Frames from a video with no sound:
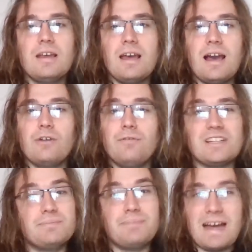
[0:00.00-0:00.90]
I don't think it's
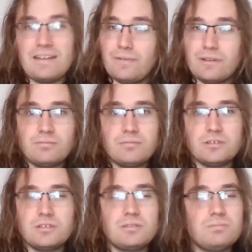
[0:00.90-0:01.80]
a bad film.
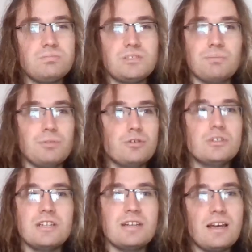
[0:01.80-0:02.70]
There's some good
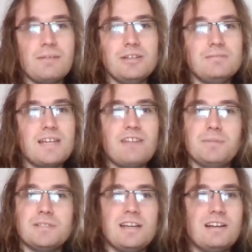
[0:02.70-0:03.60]
in it. I mean, Dev
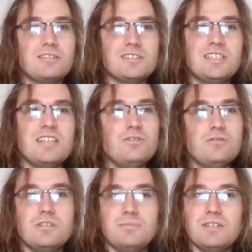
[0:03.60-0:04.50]
Patel continues
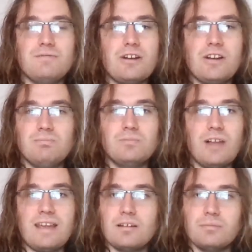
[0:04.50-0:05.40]
to be a very
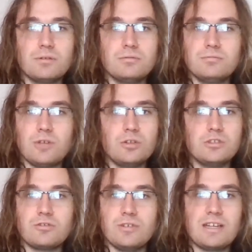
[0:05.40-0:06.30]
likable
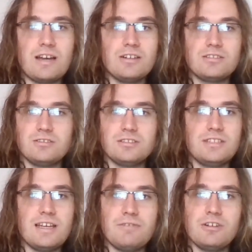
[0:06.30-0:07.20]
on-screen character as
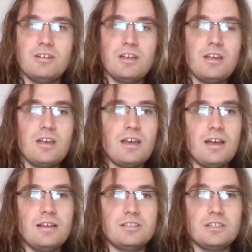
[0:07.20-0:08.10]
Devon.
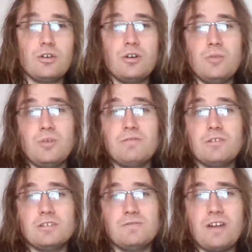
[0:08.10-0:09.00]
Sigourney
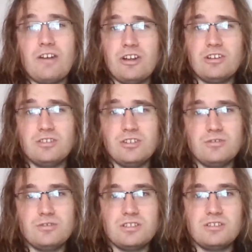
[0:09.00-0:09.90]
Weaver is very
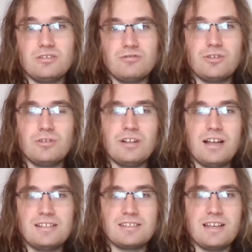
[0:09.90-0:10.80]
underused in her role
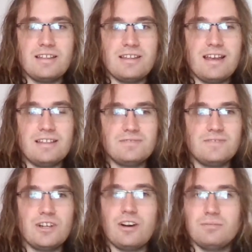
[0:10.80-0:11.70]
as the heads of the
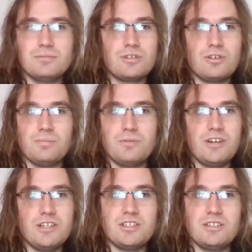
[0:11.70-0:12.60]
arms
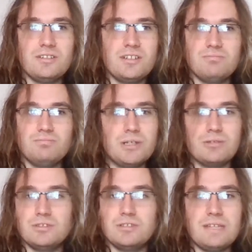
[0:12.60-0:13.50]
corporation that
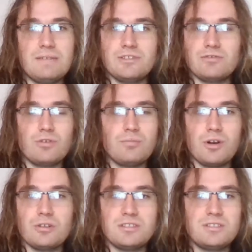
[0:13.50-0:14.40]
builds Devon's
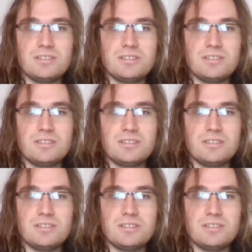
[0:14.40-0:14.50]
robots.